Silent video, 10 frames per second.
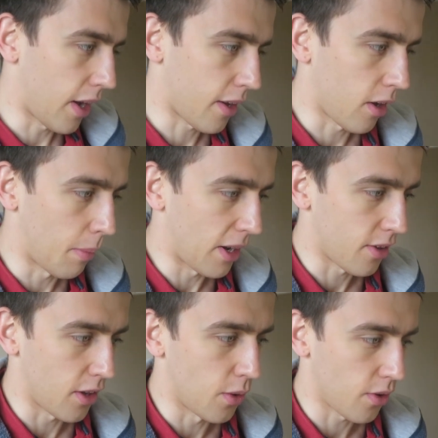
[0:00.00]
I can go back
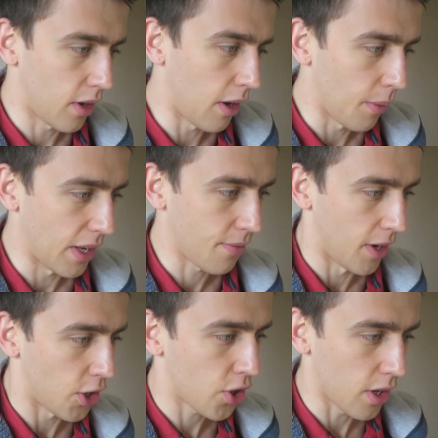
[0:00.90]
to the user when it's
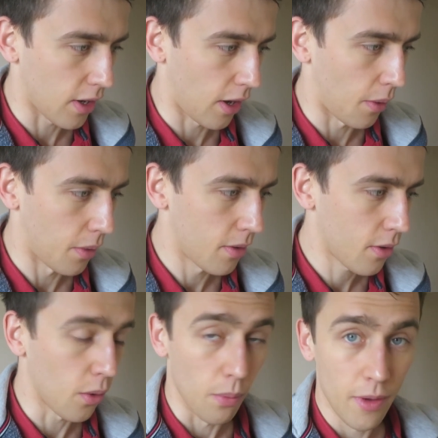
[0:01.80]
finished and go,
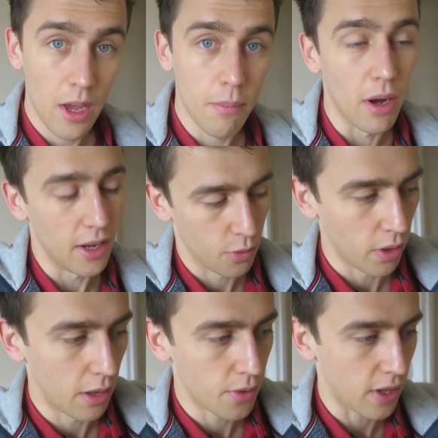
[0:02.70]
cool. But it's one
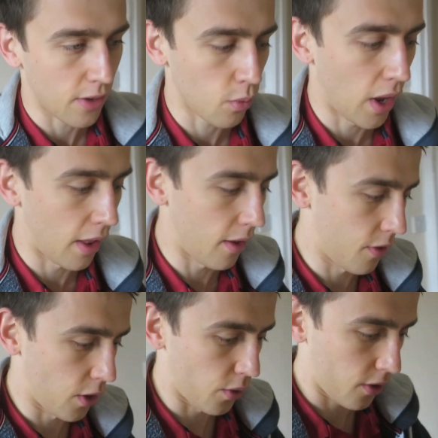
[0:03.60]
of those things where
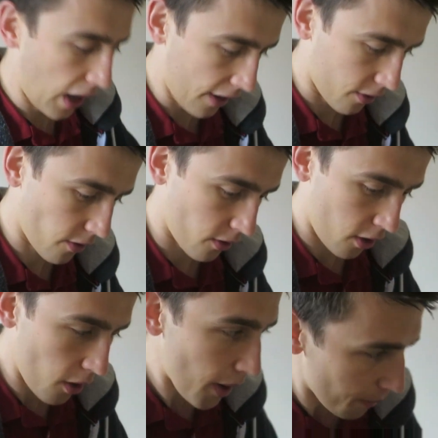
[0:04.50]
the user asks
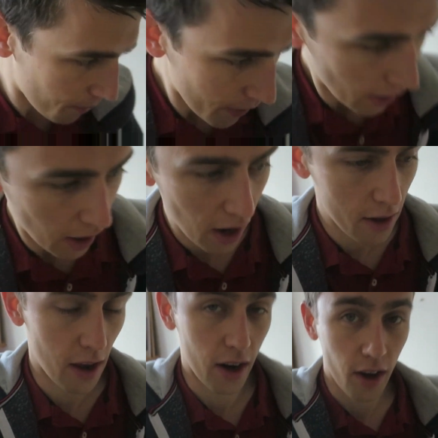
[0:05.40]
to do it,
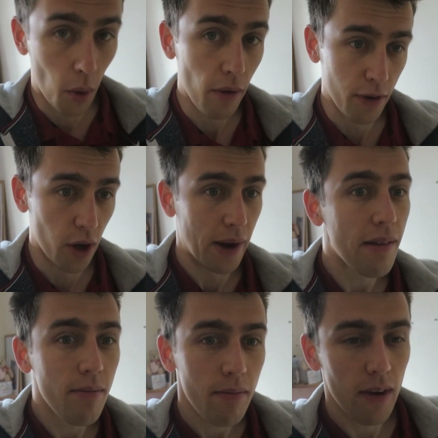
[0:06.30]
and then I go off and do
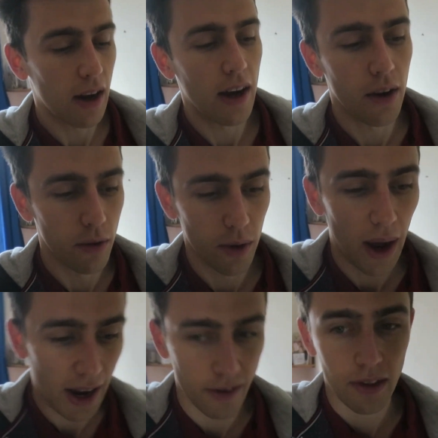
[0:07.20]
it. Like, I don't do
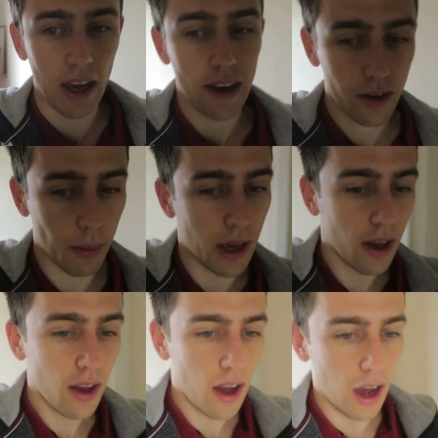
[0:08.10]
it as they ask me.
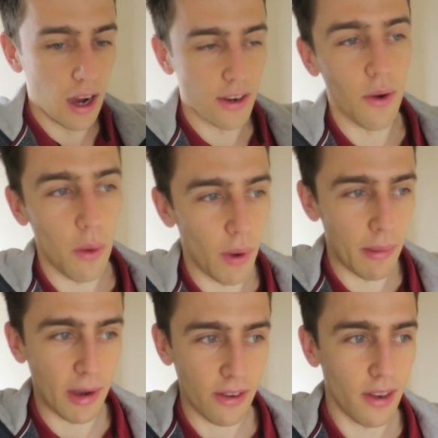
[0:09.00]
I do it when
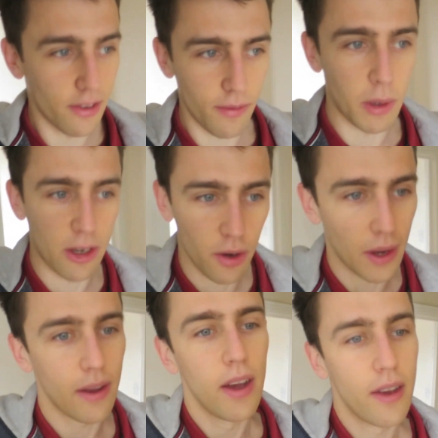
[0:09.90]
it makes sense for me to do it.